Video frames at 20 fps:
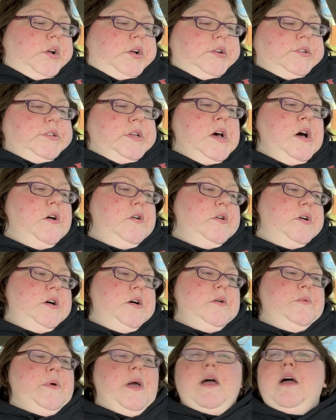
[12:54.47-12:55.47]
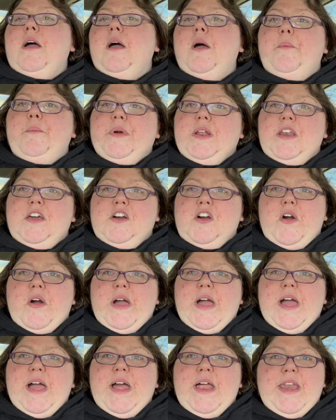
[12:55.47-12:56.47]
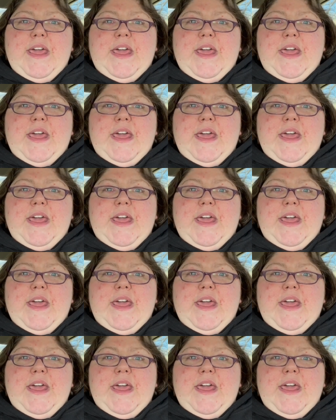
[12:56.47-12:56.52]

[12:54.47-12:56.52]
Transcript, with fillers: So um, I'm gonna go ahead